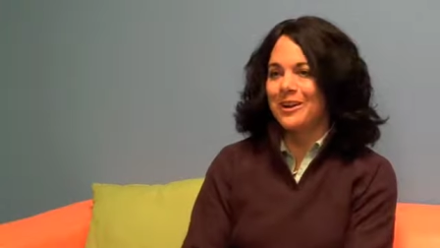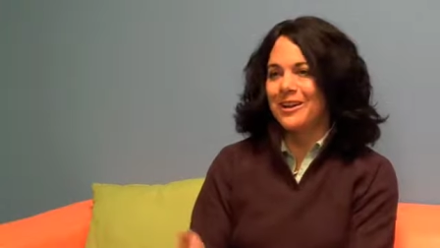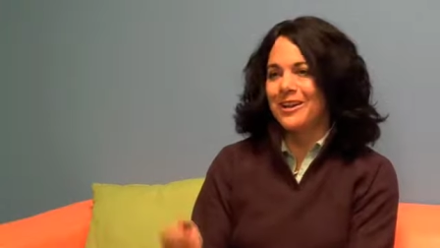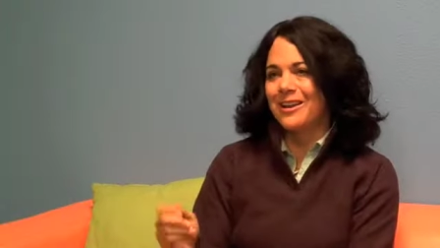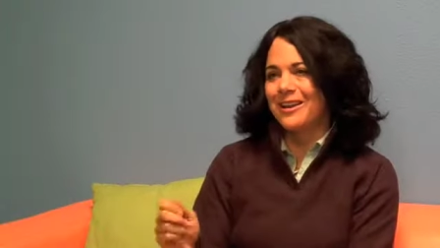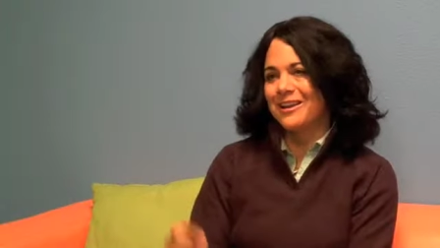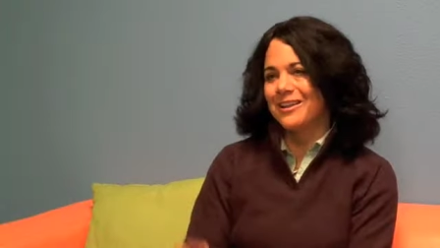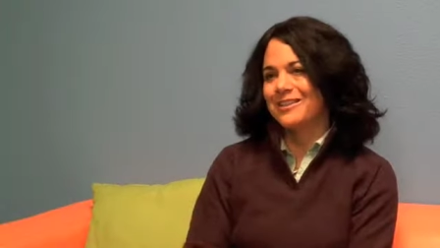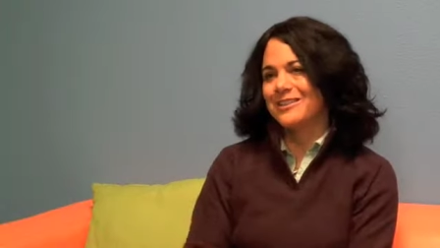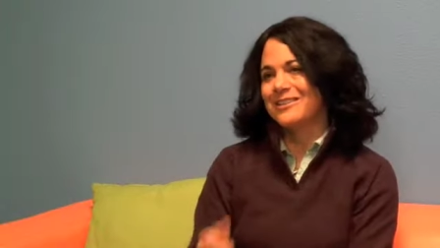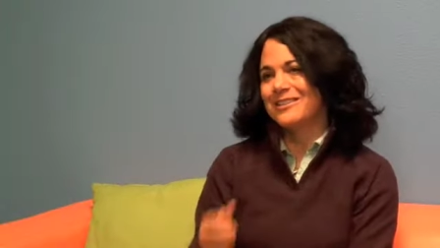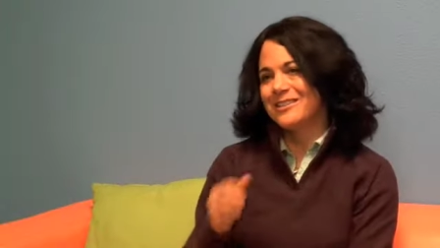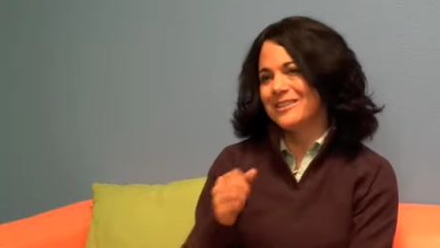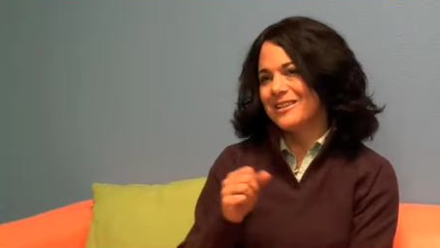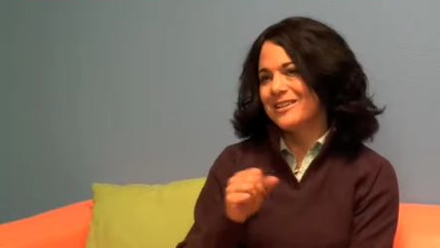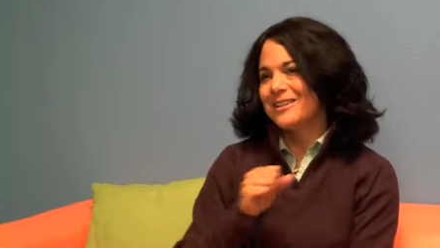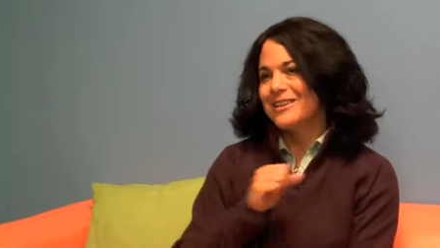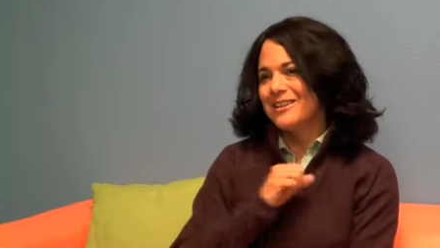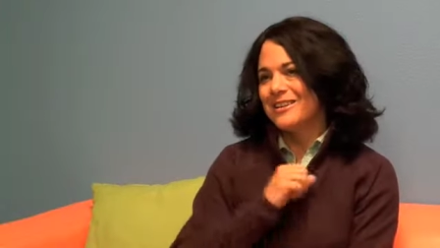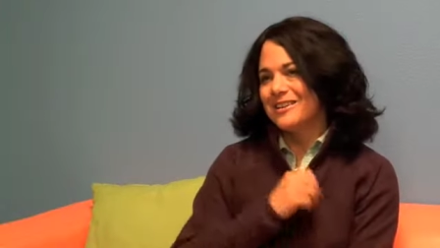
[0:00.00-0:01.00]
and
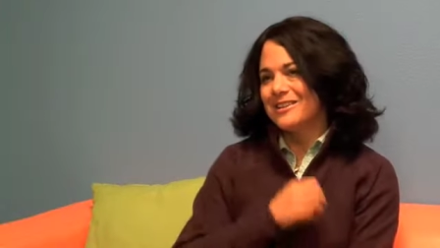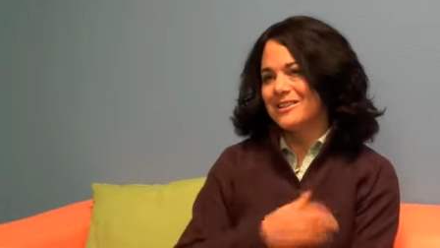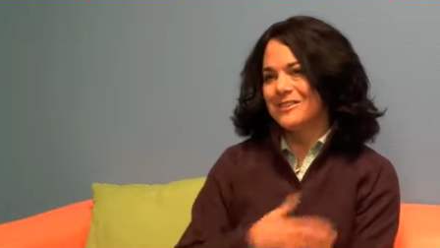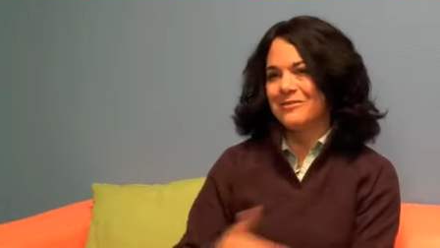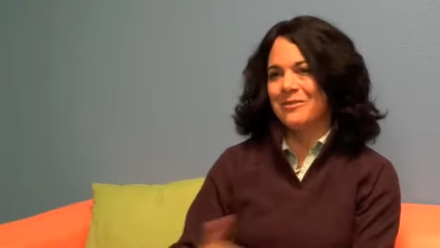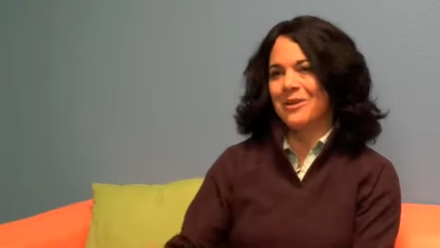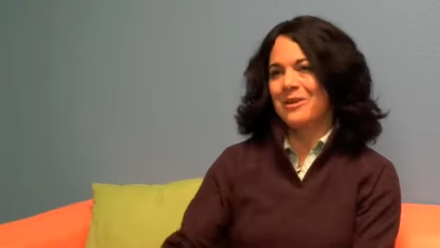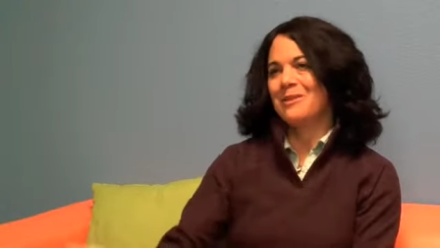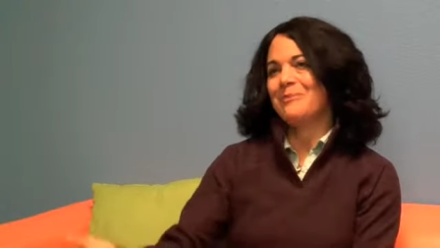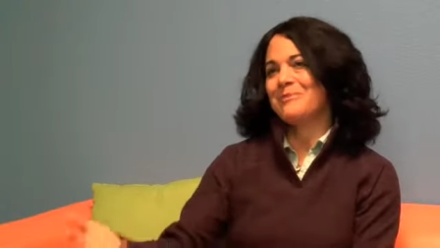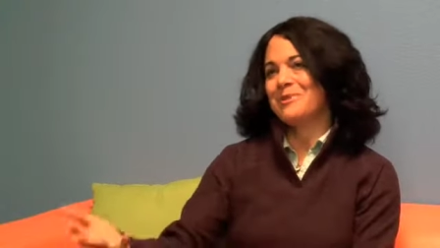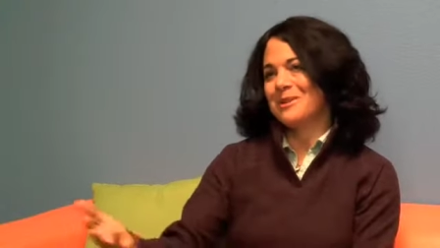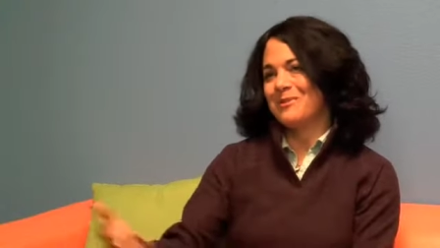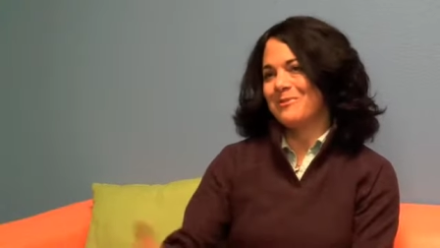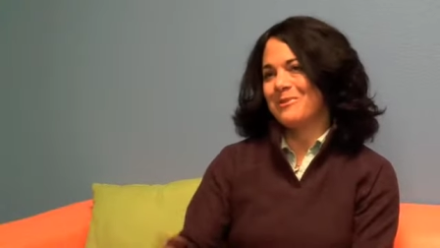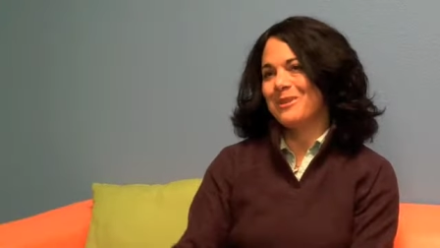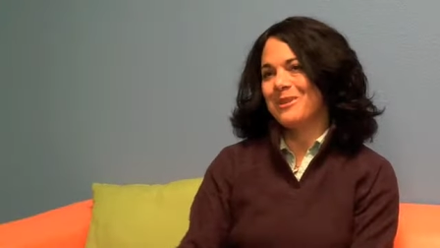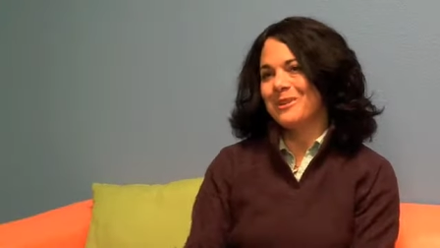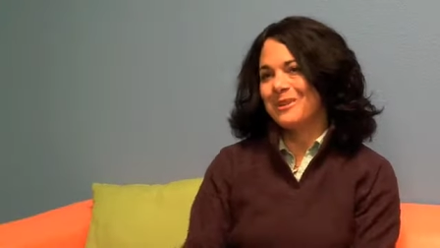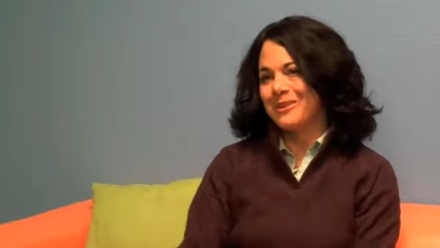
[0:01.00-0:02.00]
develop
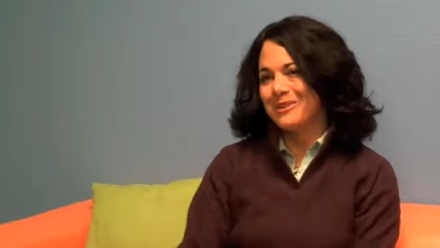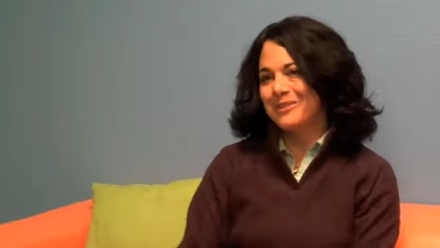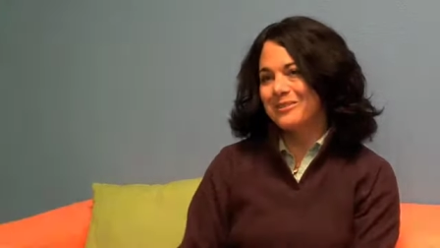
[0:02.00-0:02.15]
something.